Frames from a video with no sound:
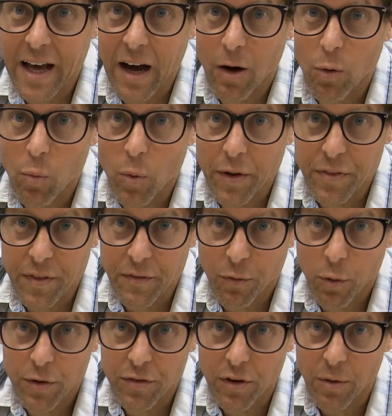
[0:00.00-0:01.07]
out what the
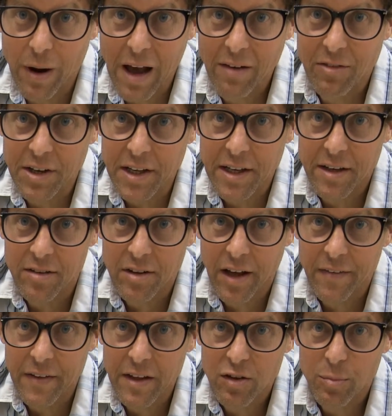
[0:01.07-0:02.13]
force of gravity is
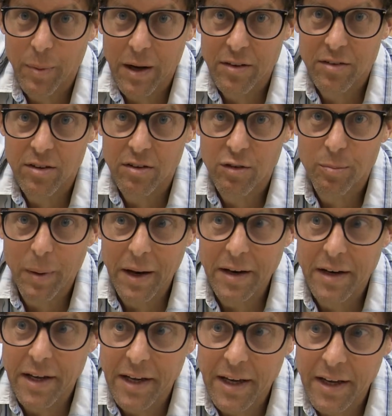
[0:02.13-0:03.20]
on this by
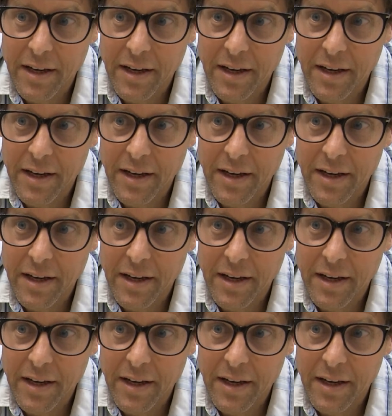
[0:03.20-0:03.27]
suspending